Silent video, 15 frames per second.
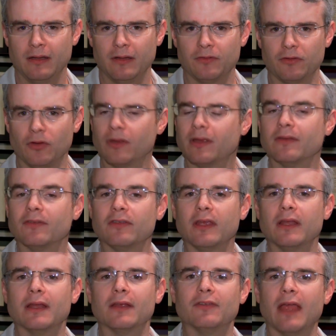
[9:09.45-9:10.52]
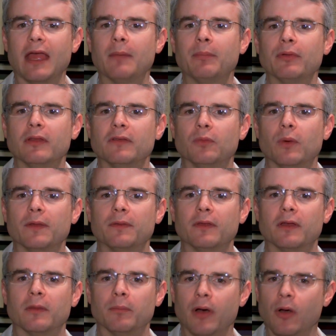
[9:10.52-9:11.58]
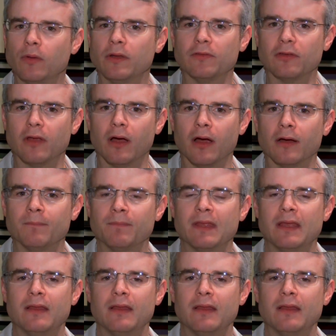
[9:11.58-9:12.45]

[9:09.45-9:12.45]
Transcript: so you can see an example of what the components are